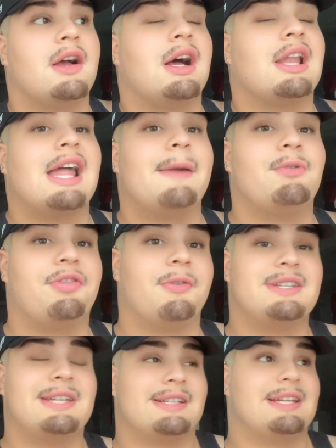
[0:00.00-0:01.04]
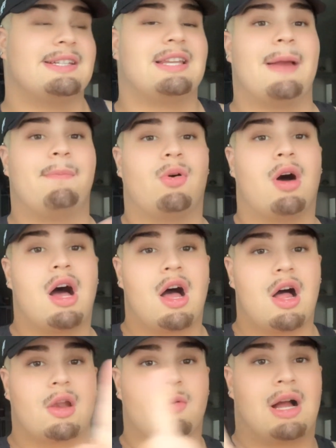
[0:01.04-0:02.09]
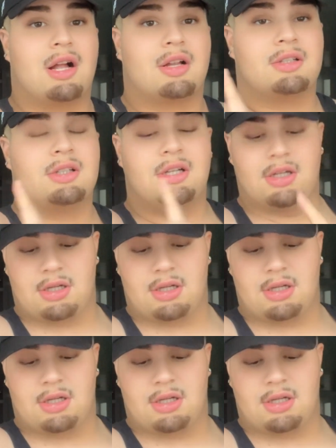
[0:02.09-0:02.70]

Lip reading: A lipo 360 is lipo all around.